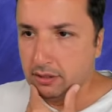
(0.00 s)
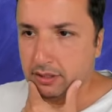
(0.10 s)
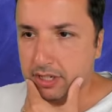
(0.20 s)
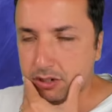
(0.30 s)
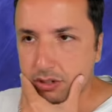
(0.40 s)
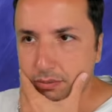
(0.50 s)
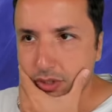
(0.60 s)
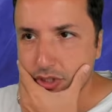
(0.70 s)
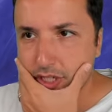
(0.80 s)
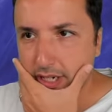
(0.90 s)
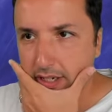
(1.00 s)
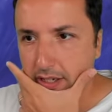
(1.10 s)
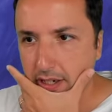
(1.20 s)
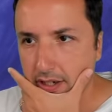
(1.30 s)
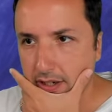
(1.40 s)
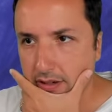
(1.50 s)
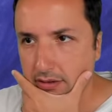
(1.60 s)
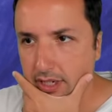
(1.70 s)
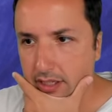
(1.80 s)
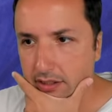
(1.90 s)
There's no more check,
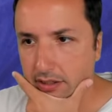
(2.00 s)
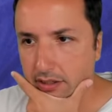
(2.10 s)
right?